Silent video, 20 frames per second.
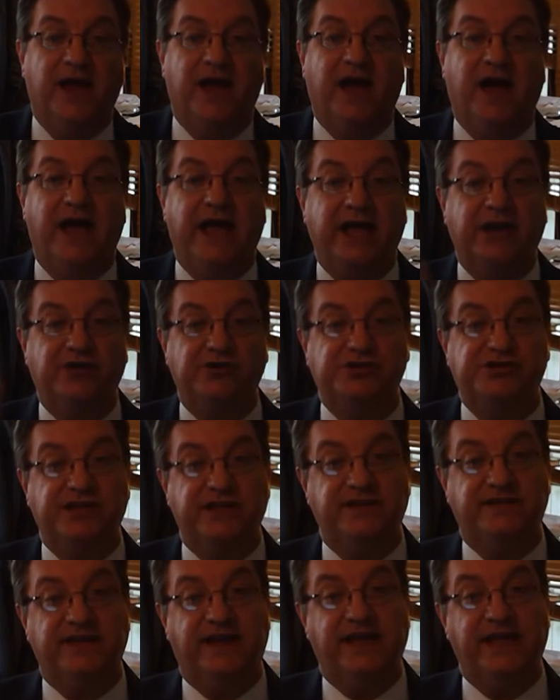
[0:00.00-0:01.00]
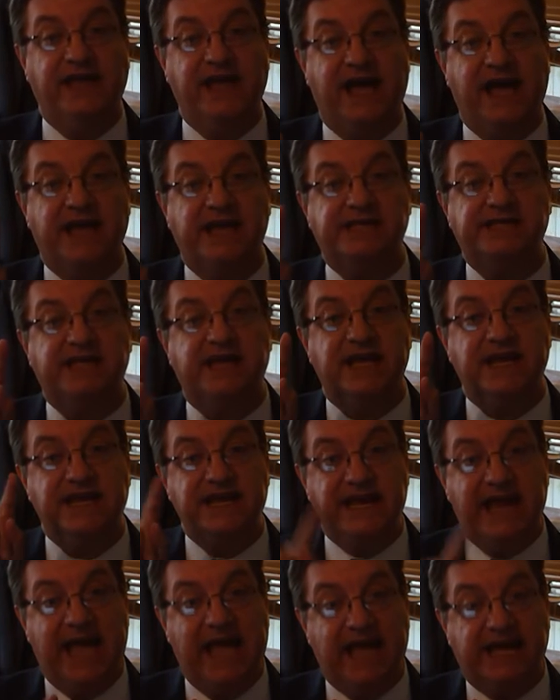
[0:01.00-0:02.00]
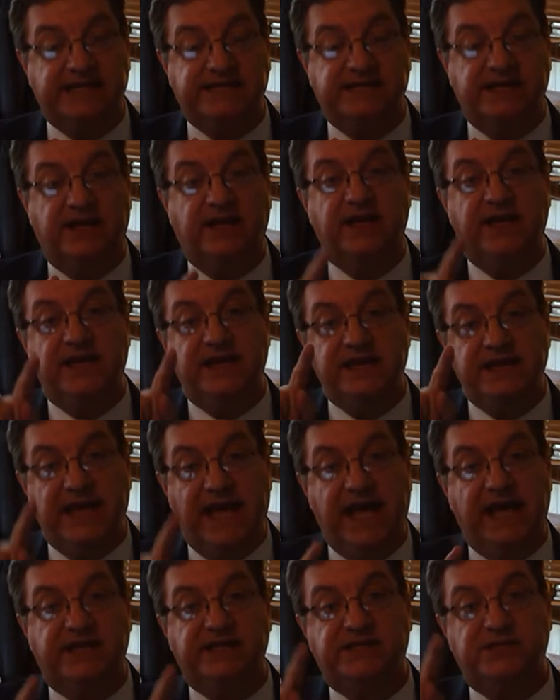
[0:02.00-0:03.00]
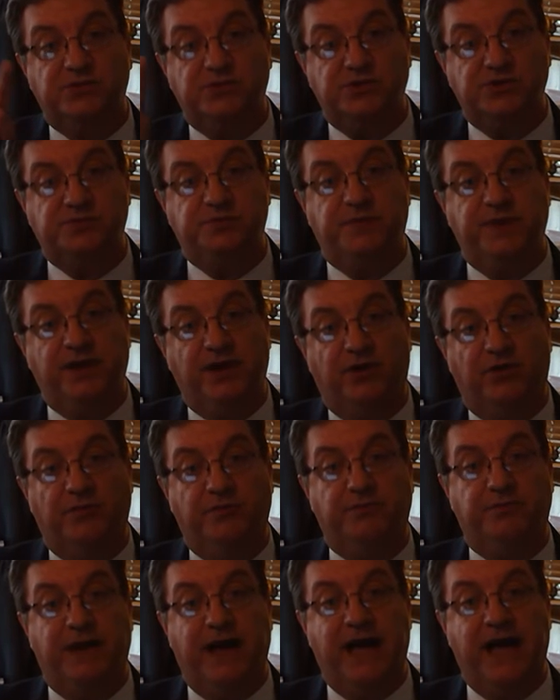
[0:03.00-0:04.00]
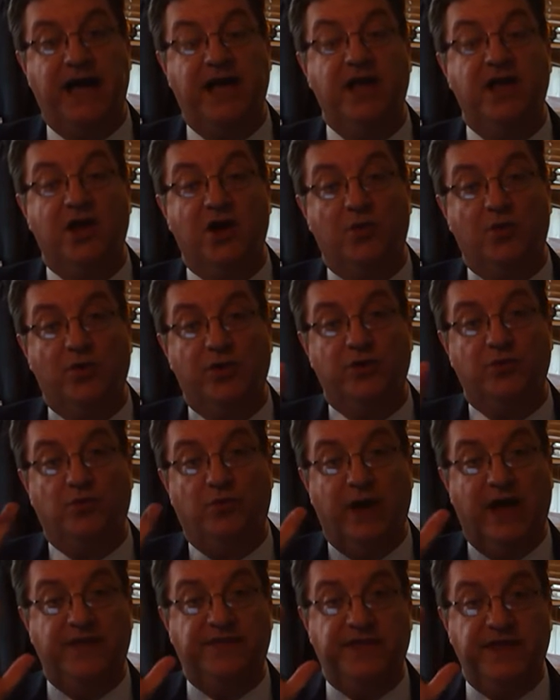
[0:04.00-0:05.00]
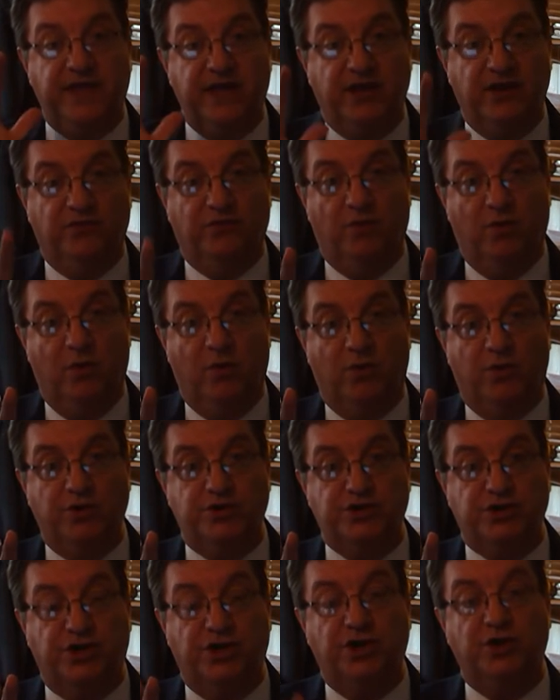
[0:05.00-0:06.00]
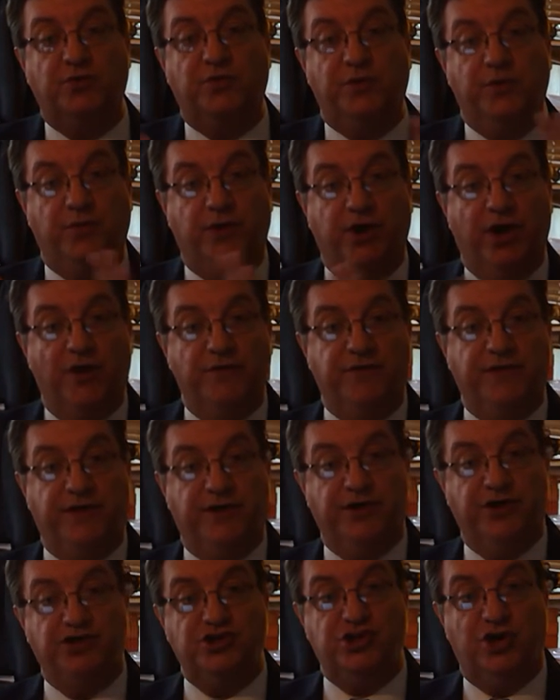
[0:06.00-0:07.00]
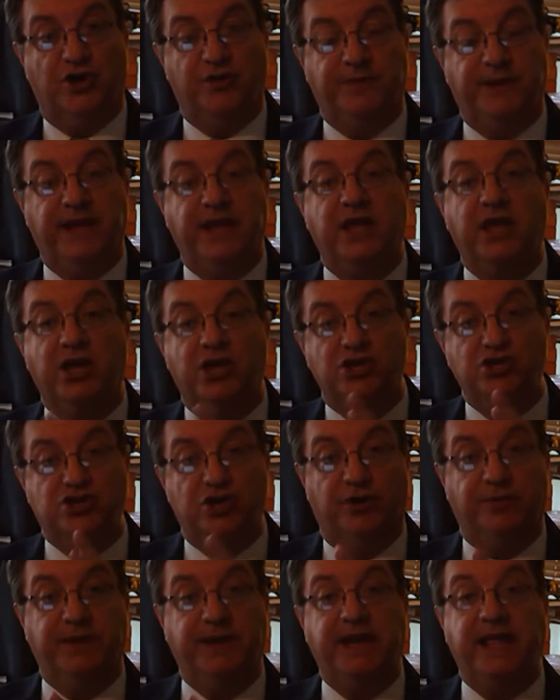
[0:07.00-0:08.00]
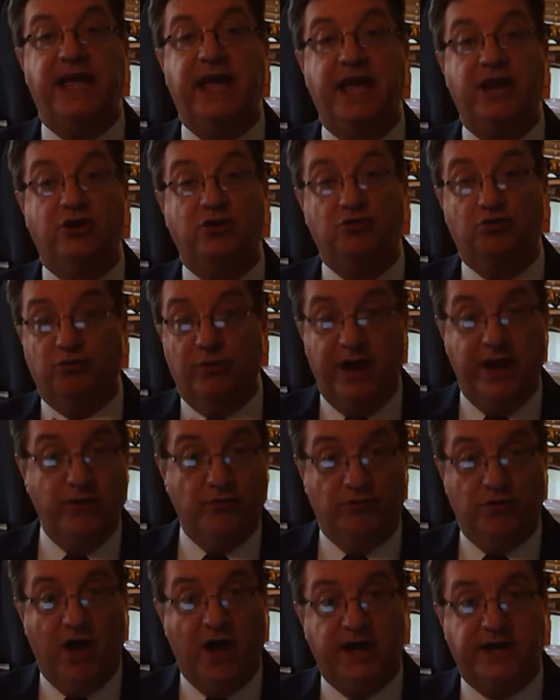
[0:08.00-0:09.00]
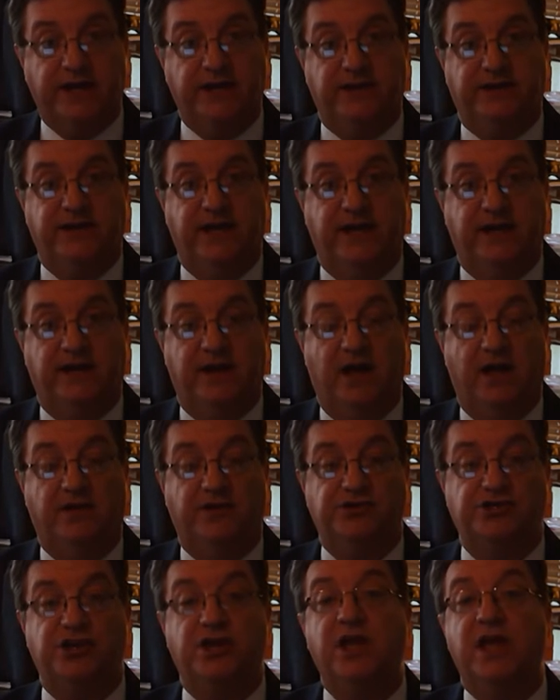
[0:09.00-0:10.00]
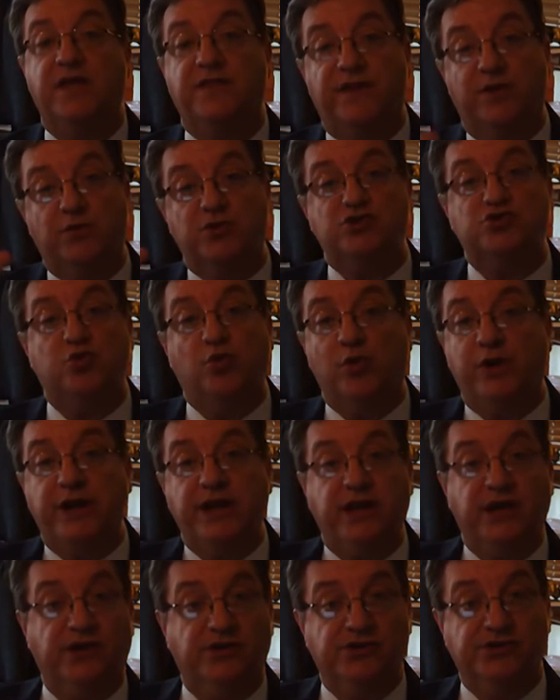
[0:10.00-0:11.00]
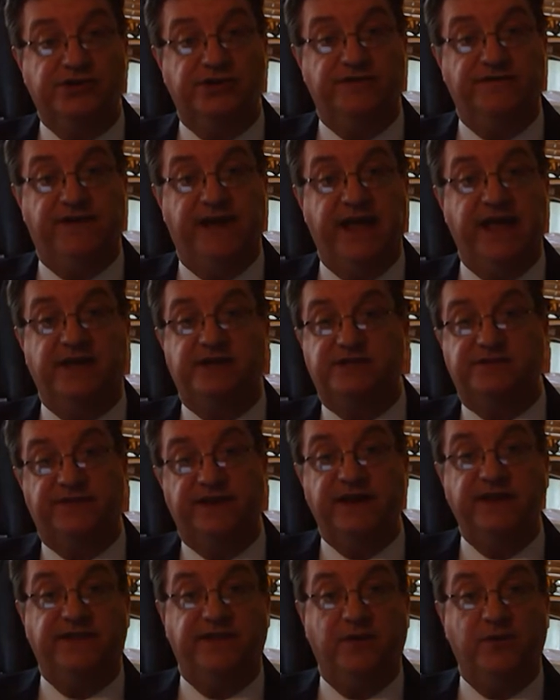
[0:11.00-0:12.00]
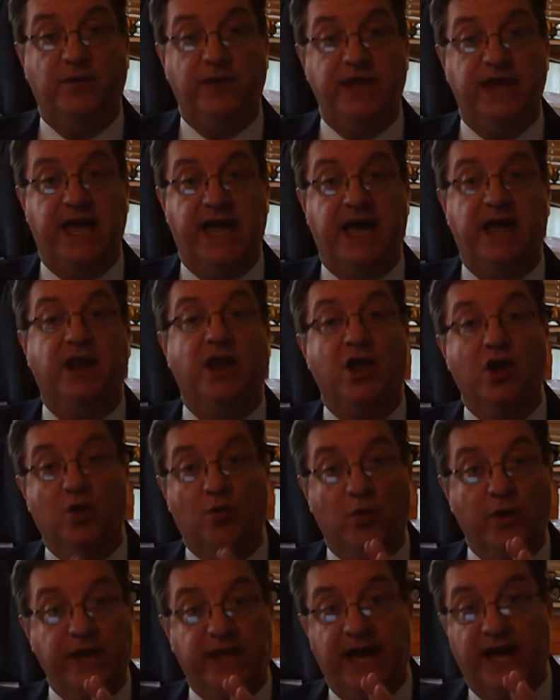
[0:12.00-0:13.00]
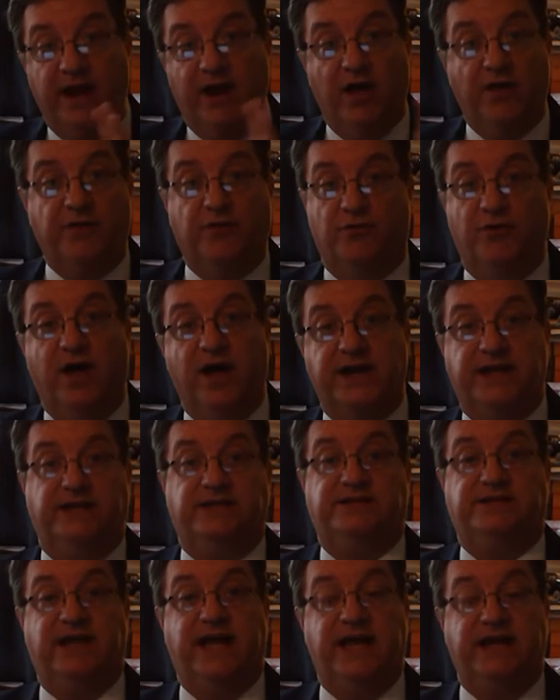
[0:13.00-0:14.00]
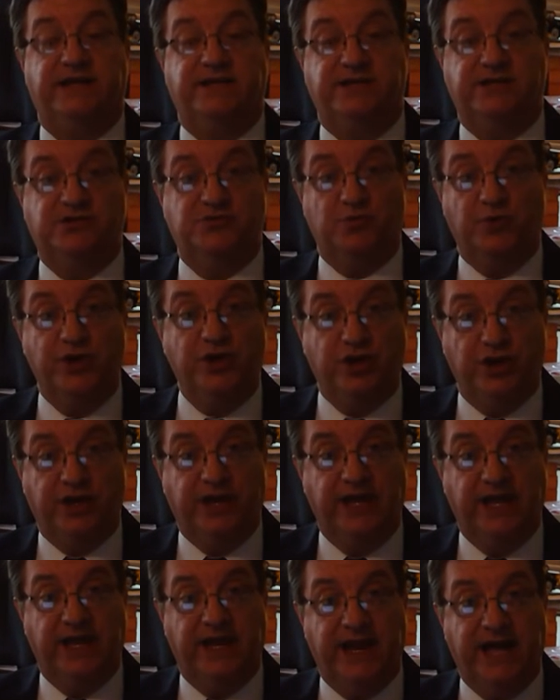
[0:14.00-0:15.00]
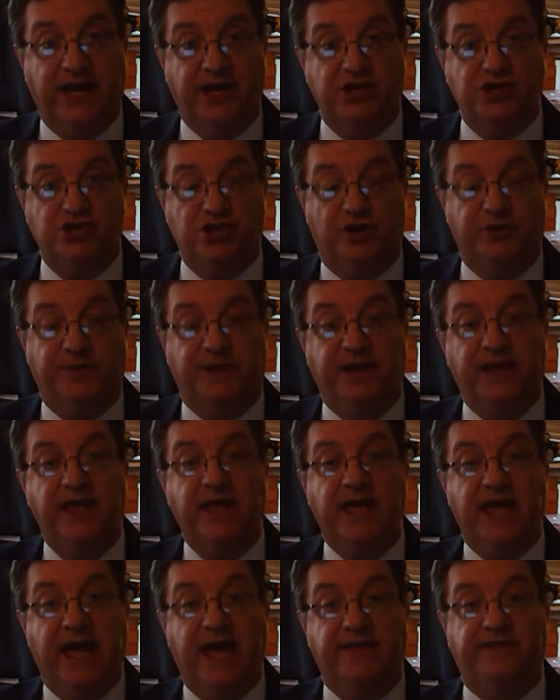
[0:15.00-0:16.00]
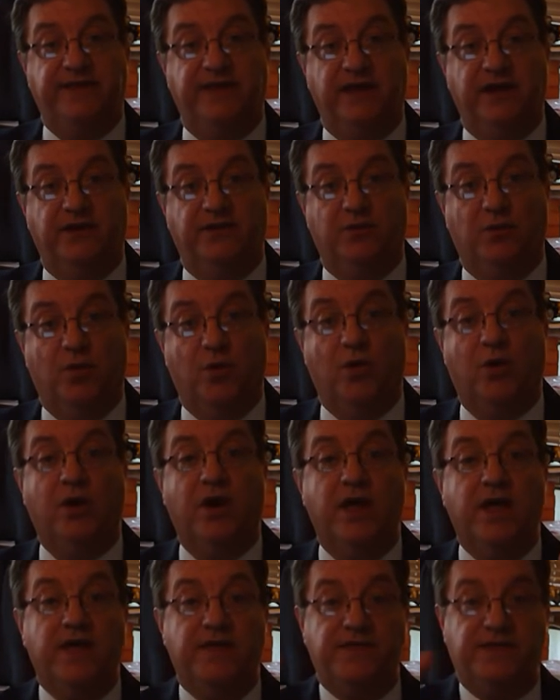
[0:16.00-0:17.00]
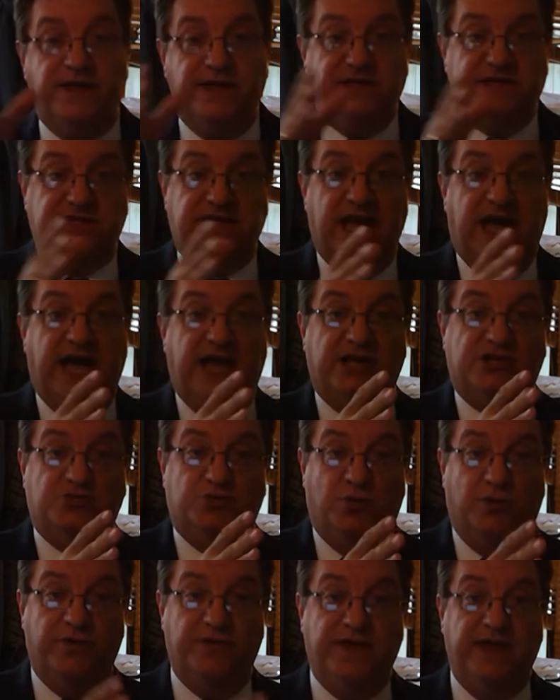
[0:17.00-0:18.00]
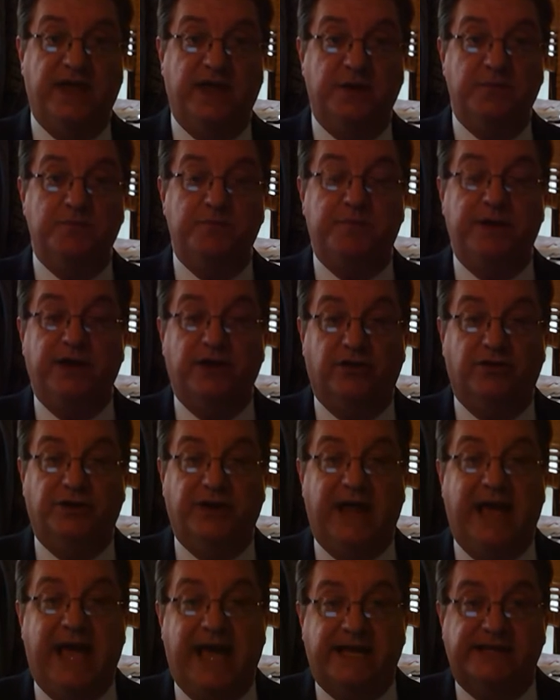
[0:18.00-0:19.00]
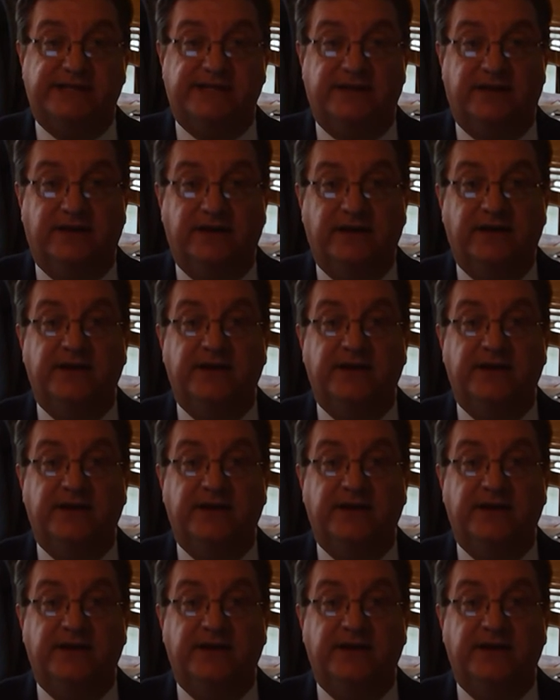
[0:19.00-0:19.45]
Uh, interesting thing, guys. NASA. NASA was built by when at the end of World War II, we went over there to Germany. Germany had great rocket technology. They were 20 years advance of anything we had. We got all the rocket scientists we could get out of Germany at the end of the war. These guys will then build NASA.